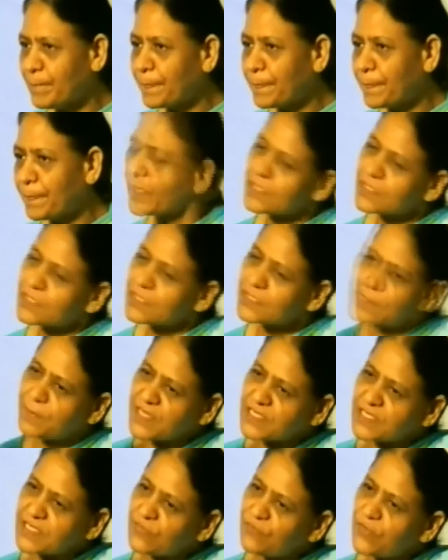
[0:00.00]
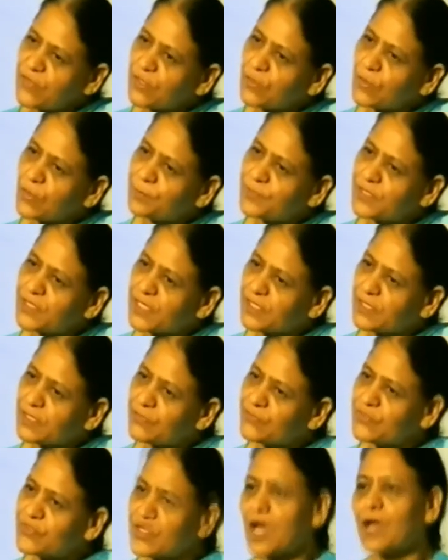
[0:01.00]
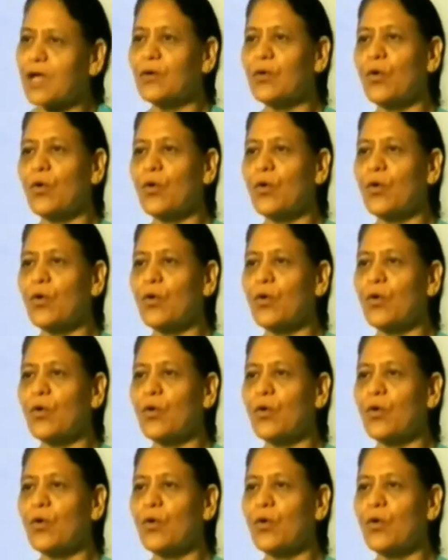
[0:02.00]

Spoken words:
Specific objectives are